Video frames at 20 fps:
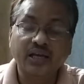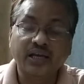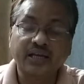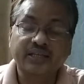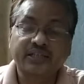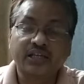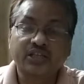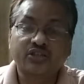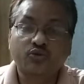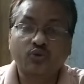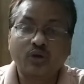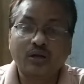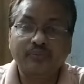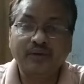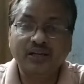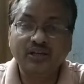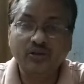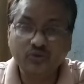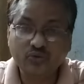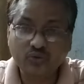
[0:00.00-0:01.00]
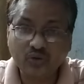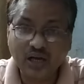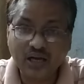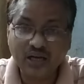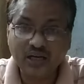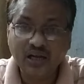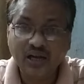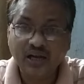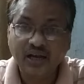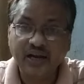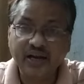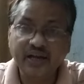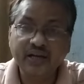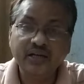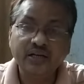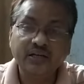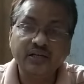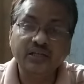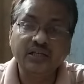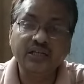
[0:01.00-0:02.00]
x square minus y square and
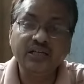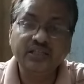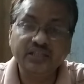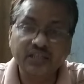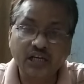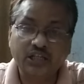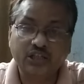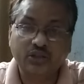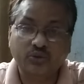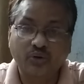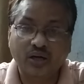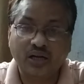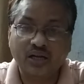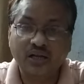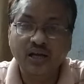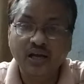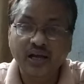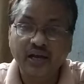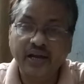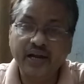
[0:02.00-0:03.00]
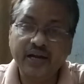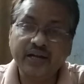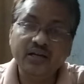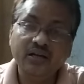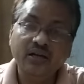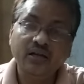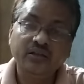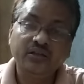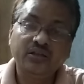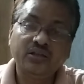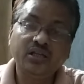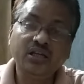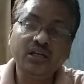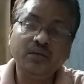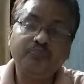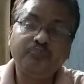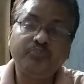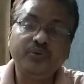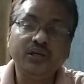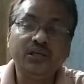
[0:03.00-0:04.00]
dz square, and
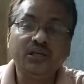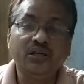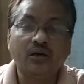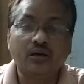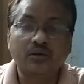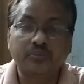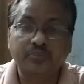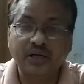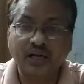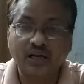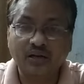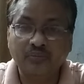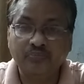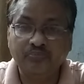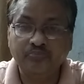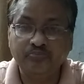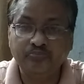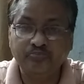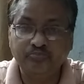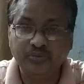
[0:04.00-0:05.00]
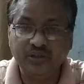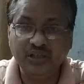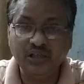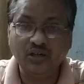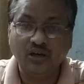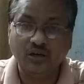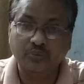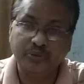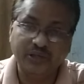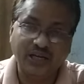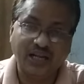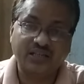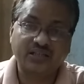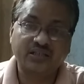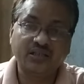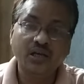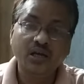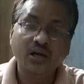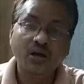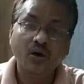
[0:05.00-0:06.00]
3p orbitals.